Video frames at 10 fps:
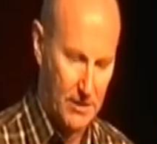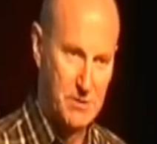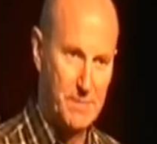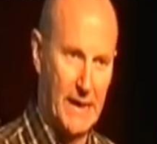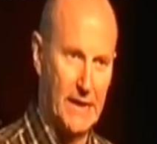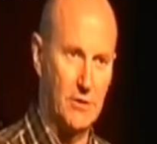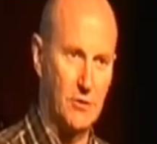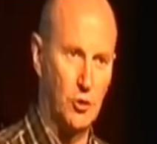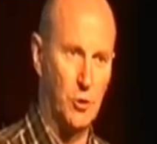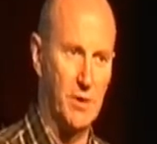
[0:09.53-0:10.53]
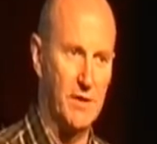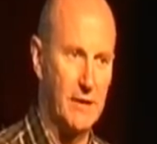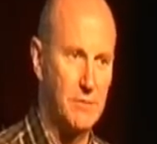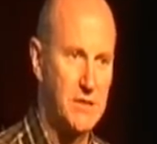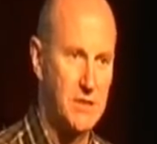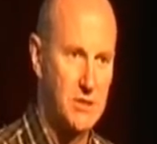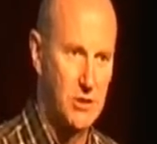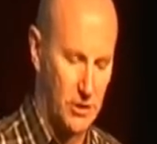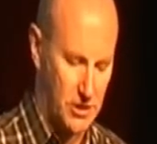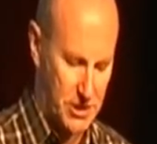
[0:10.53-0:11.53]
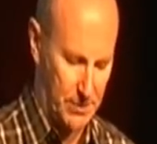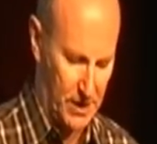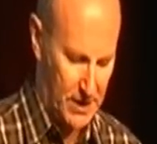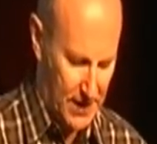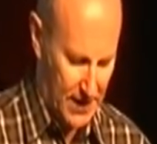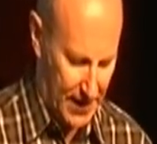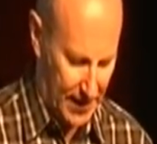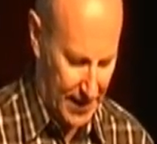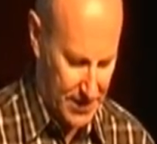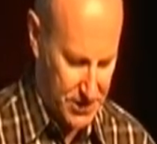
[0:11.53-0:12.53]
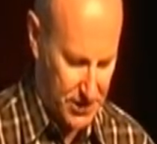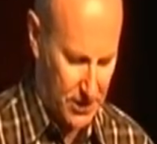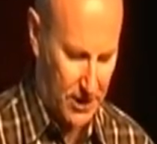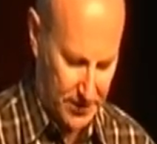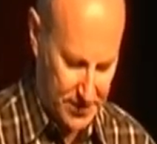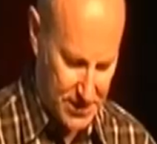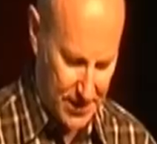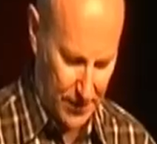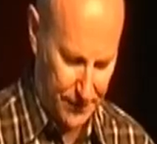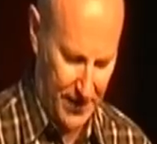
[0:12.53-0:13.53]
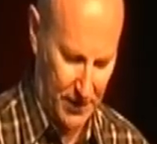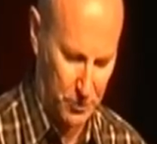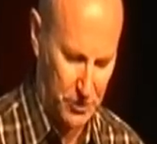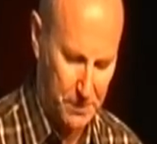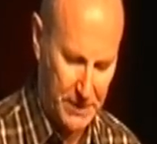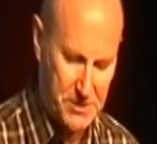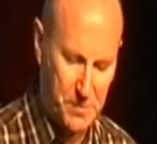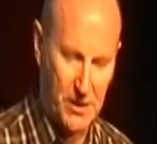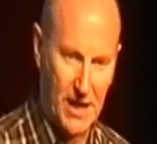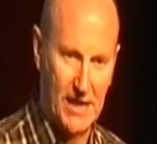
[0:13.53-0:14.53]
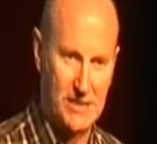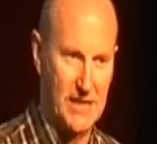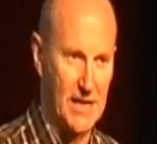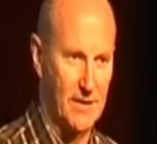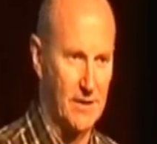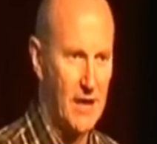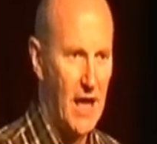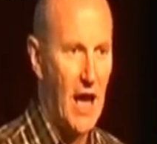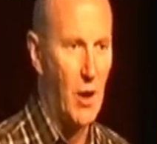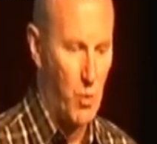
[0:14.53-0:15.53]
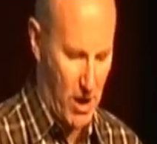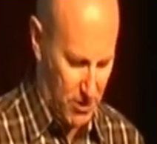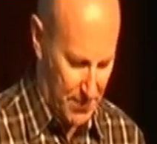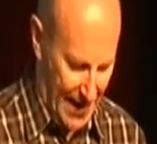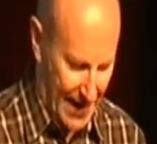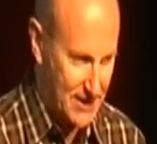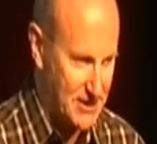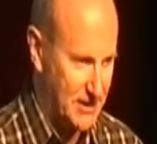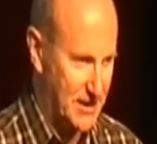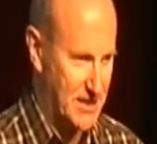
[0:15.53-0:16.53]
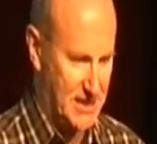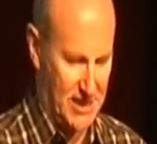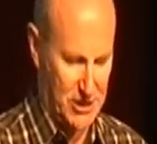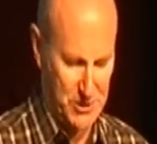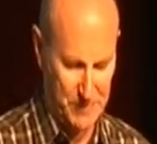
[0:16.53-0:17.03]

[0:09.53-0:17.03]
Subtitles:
That was back in October, and that was his scholarship last year, courtesy of HIT. Will you please put your hands together and welcome Alasdair to the stage.